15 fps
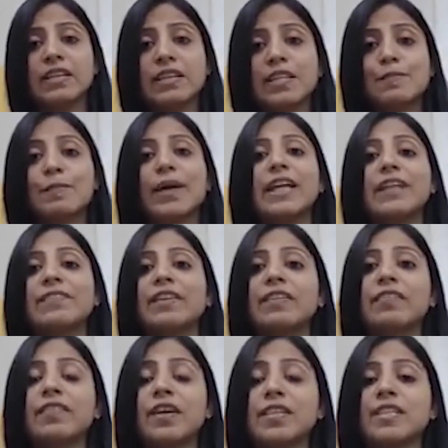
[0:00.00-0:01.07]
despite
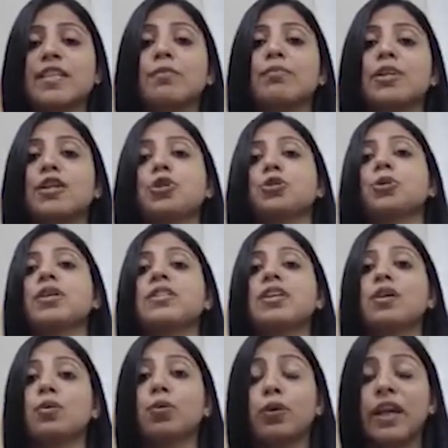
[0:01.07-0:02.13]
when fasting blood sugars
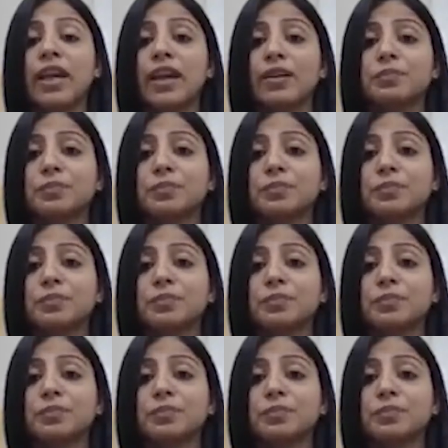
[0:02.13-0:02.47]
are okay,